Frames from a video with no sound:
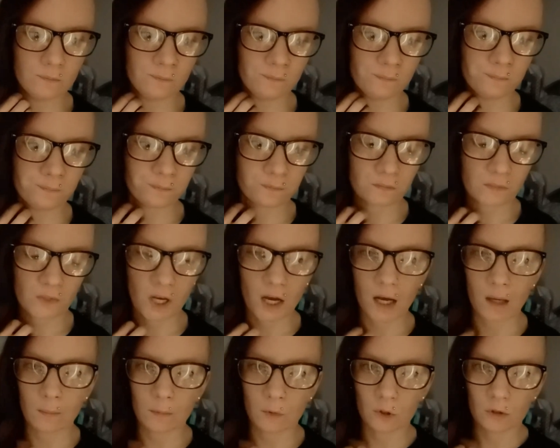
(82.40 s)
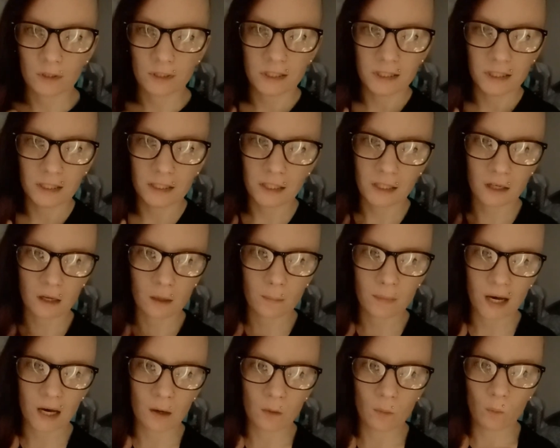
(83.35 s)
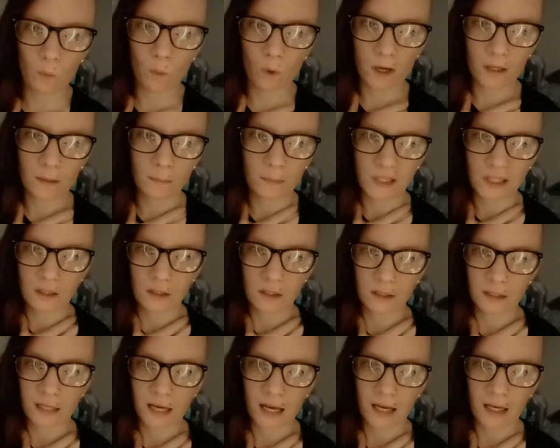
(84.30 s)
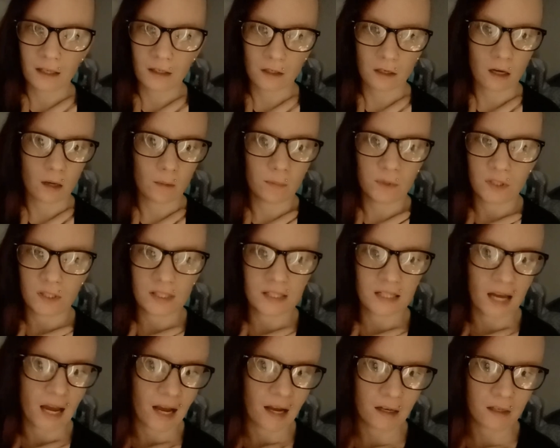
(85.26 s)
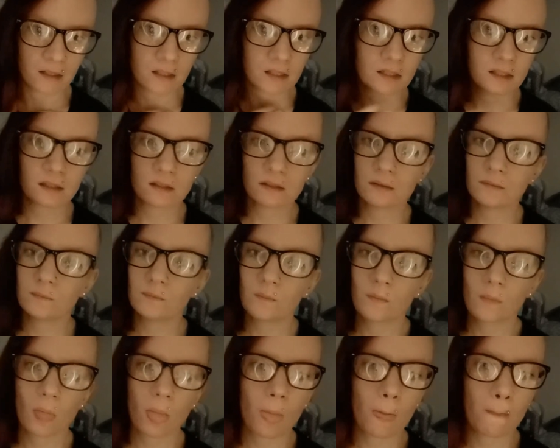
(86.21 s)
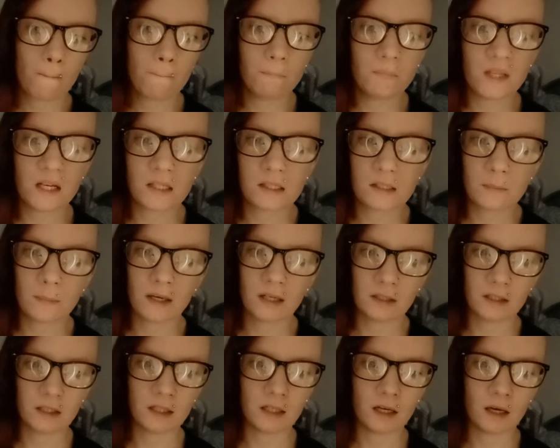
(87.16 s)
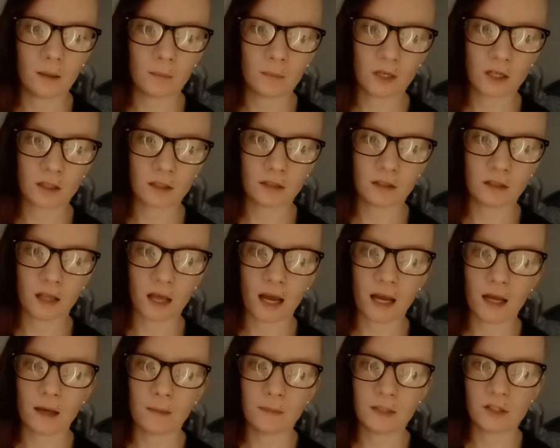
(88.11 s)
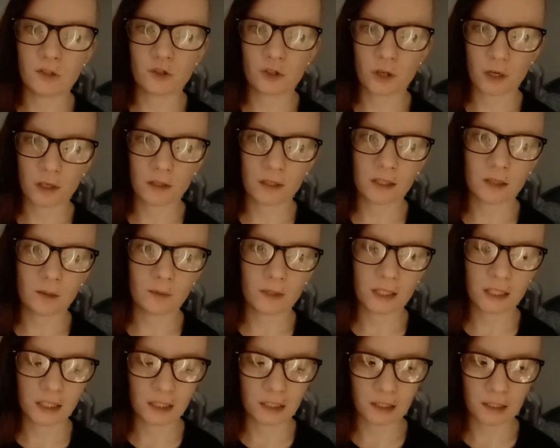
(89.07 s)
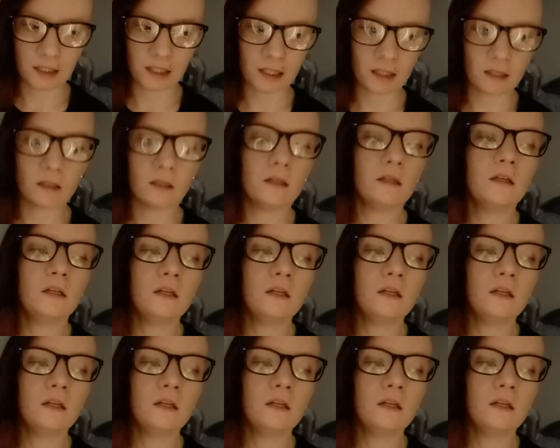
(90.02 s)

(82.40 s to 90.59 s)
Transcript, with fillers: I'm only eating about one meal a day and a couple snacks that's about it. I'm not gonna lie, I've been struggling with eating.